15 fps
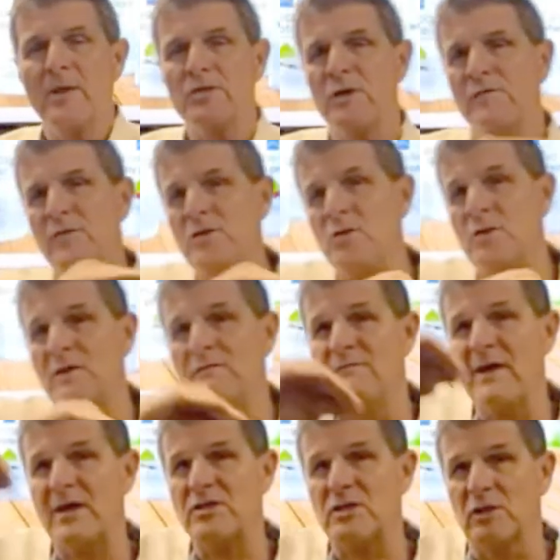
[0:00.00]
So if you do
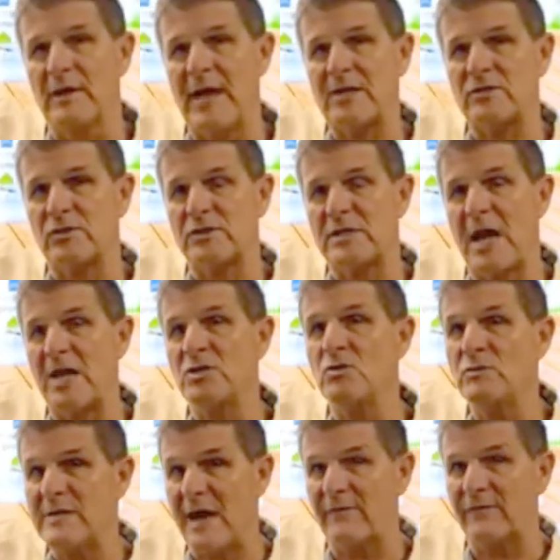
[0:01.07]
conventional
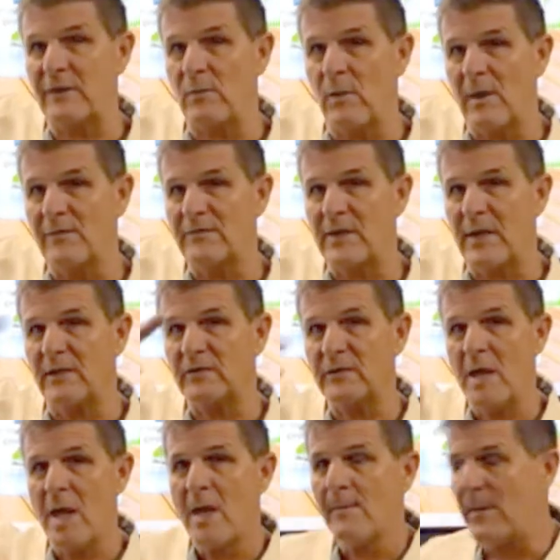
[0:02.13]
exercise, you definitely want
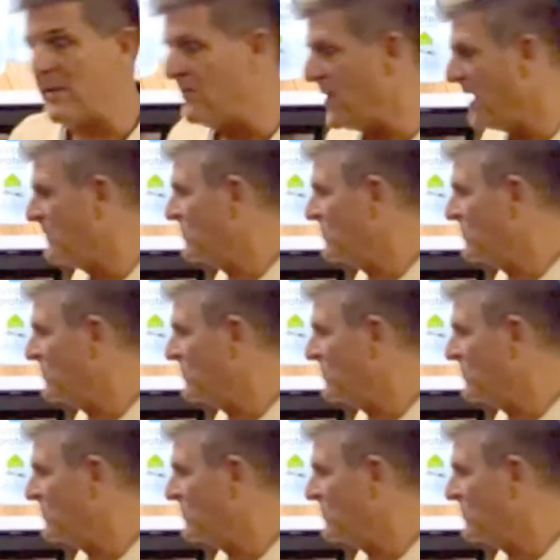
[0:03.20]
this. But if you